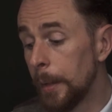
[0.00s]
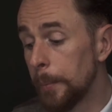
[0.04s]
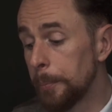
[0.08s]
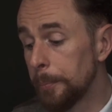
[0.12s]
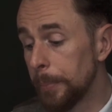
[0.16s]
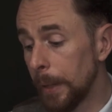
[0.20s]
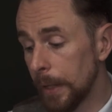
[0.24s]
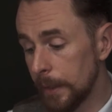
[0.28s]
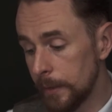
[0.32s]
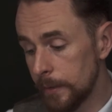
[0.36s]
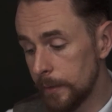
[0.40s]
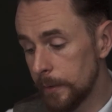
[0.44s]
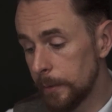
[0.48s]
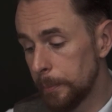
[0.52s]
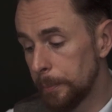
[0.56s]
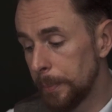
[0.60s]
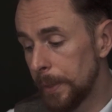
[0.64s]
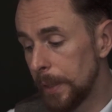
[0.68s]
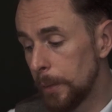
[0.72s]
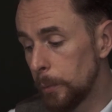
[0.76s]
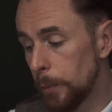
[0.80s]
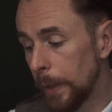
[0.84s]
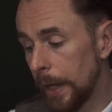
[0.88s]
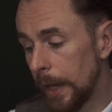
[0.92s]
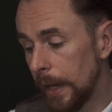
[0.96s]
But
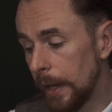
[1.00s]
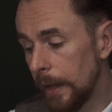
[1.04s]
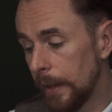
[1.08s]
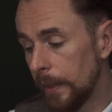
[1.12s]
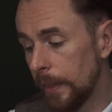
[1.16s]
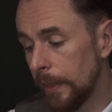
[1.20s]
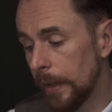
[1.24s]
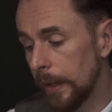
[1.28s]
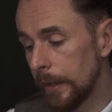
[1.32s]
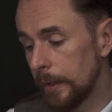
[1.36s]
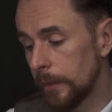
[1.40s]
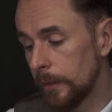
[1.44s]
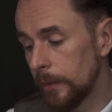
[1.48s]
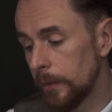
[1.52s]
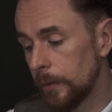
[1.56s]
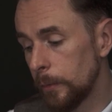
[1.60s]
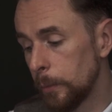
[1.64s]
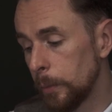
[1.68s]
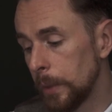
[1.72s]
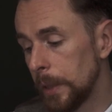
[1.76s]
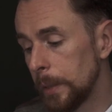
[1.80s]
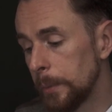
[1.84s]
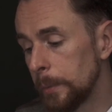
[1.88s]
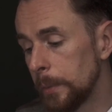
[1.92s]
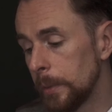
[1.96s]
beware that
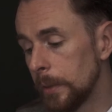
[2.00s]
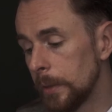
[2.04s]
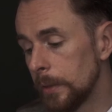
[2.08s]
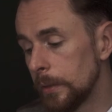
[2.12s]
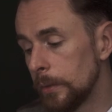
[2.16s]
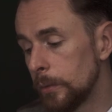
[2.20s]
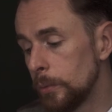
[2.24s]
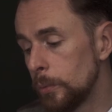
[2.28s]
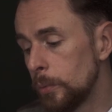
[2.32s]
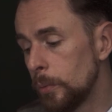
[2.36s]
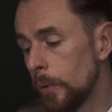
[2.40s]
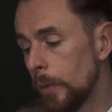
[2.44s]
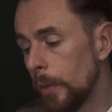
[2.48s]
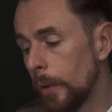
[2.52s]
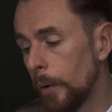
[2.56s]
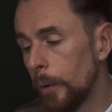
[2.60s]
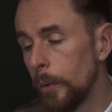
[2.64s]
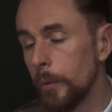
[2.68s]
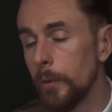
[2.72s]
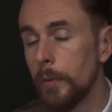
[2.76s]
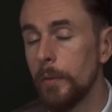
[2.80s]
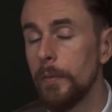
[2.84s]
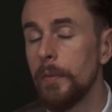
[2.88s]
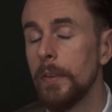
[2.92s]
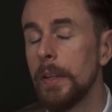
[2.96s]
we will do
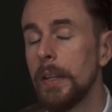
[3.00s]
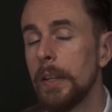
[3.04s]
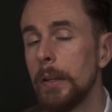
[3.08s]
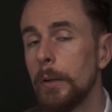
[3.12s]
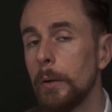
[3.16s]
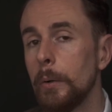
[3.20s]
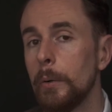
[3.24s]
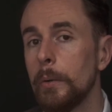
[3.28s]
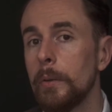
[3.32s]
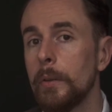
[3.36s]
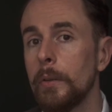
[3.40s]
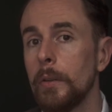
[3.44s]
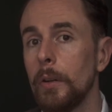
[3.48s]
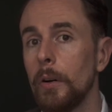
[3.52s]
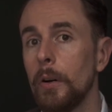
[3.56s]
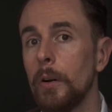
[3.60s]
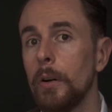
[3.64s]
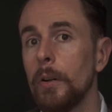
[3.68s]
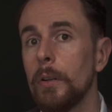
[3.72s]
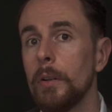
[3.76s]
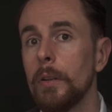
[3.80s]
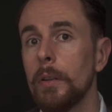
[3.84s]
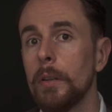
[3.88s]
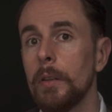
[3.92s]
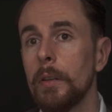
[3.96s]
those videos
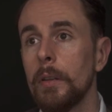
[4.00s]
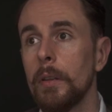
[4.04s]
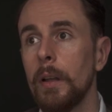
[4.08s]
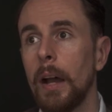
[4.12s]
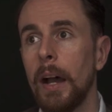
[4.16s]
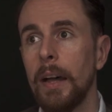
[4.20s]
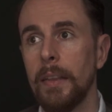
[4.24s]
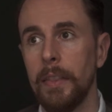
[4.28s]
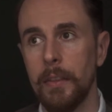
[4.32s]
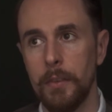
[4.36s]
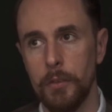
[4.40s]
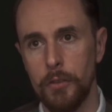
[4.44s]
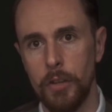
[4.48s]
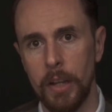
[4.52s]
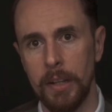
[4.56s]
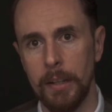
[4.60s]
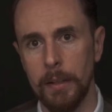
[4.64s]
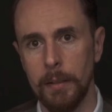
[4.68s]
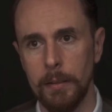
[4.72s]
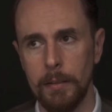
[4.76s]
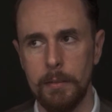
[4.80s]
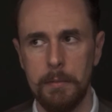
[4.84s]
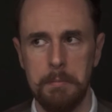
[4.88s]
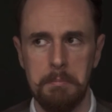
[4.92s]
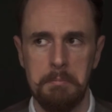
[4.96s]
on other
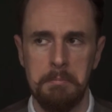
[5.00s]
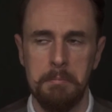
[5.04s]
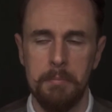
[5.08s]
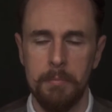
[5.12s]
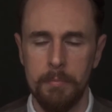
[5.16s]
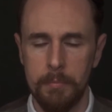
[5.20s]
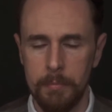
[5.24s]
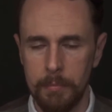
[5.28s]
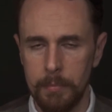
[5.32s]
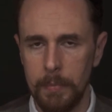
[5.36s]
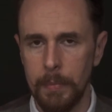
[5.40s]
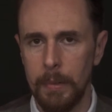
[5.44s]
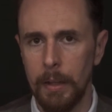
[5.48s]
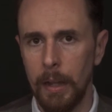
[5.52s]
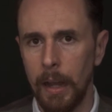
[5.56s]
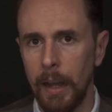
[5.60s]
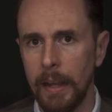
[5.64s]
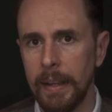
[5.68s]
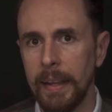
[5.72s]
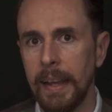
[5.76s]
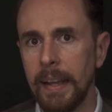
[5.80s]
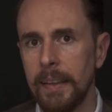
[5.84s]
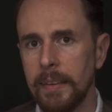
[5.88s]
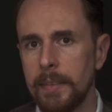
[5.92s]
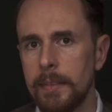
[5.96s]
channels, I
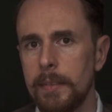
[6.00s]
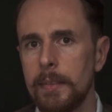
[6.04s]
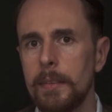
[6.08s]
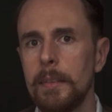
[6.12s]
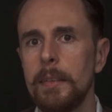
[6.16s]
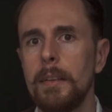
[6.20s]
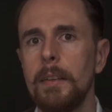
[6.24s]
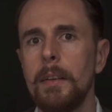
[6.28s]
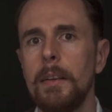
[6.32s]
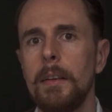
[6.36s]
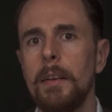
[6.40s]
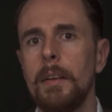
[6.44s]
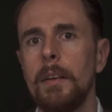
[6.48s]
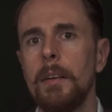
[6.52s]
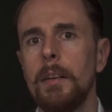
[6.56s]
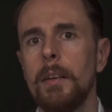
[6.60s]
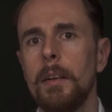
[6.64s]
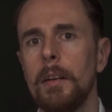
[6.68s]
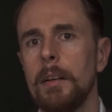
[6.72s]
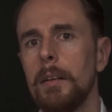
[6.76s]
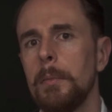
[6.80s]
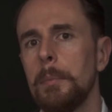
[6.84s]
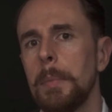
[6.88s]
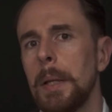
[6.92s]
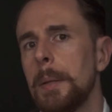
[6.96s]
guess.
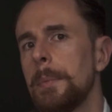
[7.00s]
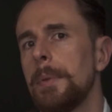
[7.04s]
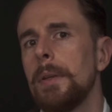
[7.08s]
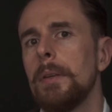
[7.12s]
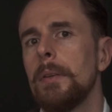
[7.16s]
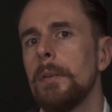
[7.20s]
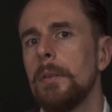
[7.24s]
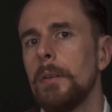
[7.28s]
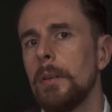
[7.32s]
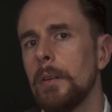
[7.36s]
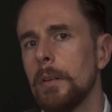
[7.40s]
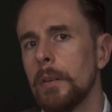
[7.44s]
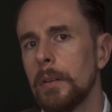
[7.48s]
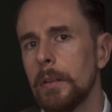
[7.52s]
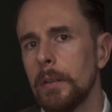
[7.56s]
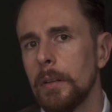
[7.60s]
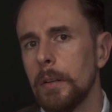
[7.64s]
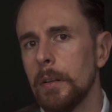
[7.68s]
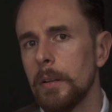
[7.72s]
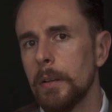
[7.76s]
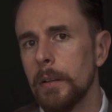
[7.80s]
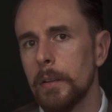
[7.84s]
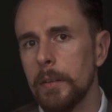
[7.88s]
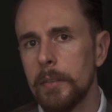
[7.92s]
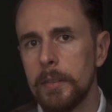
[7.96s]
Maybe
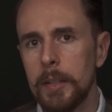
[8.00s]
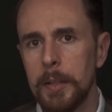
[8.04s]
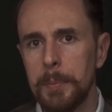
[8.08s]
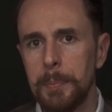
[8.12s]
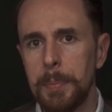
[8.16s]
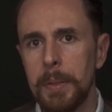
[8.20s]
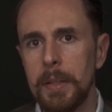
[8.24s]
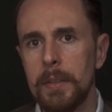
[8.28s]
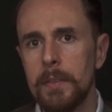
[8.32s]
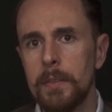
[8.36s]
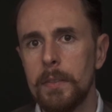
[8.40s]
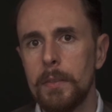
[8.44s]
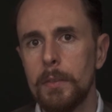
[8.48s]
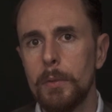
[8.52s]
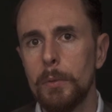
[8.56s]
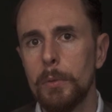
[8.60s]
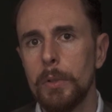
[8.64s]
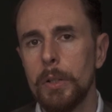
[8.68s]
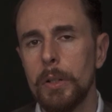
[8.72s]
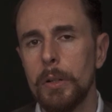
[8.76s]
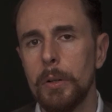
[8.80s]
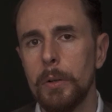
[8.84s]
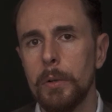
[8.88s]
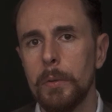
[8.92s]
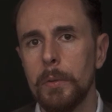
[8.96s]
on Still Beast
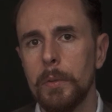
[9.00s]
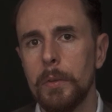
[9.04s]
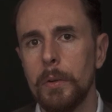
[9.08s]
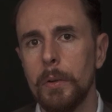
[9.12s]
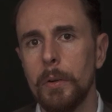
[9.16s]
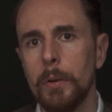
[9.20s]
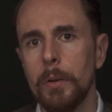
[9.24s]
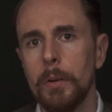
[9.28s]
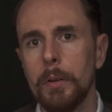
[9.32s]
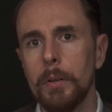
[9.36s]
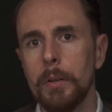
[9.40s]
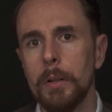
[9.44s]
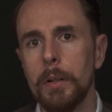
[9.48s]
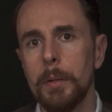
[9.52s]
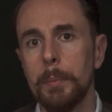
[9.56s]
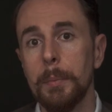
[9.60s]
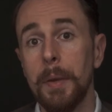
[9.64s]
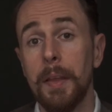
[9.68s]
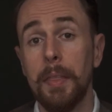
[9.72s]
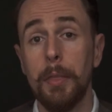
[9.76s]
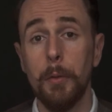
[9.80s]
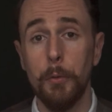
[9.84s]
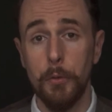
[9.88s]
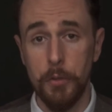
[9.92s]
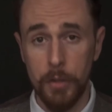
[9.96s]
Studios or
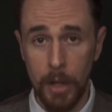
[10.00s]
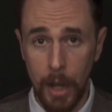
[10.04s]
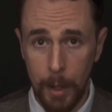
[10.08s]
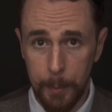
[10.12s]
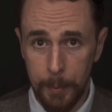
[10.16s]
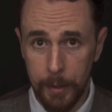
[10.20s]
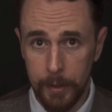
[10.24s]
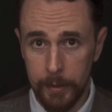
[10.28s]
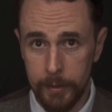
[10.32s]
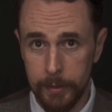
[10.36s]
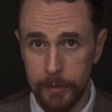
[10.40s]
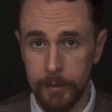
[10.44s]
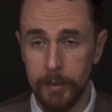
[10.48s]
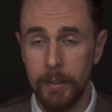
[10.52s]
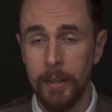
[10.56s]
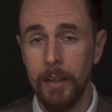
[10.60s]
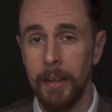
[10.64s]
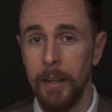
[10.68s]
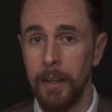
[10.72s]
Matthew Chalmers,